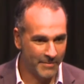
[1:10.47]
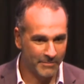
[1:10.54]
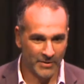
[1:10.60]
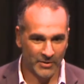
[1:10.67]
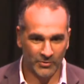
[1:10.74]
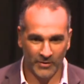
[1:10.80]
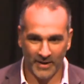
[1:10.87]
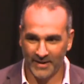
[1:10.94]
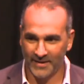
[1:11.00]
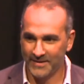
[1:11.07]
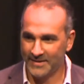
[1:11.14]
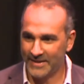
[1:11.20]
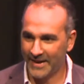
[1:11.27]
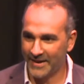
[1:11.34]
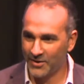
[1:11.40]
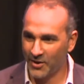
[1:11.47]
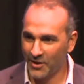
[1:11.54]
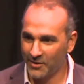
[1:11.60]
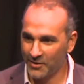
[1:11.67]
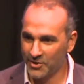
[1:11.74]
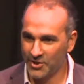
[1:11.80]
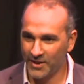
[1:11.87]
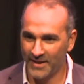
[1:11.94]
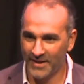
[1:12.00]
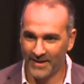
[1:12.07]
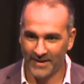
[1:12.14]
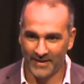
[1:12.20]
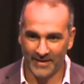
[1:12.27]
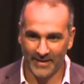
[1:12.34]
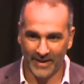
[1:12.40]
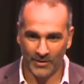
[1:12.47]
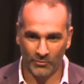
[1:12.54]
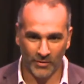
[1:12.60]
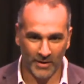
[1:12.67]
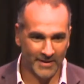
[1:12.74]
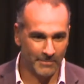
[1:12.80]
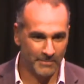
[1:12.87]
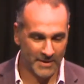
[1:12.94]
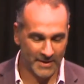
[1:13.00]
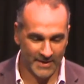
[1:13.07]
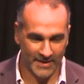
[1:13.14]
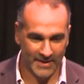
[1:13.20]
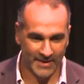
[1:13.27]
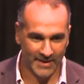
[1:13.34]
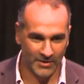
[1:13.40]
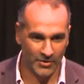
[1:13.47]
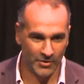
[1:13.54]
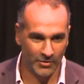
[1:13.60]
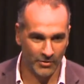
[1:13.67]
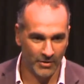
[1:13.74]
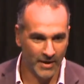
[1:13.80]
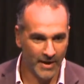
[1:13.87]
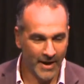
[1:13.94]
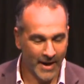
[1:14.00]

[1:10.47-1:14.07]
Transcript: between technology and what the business can do.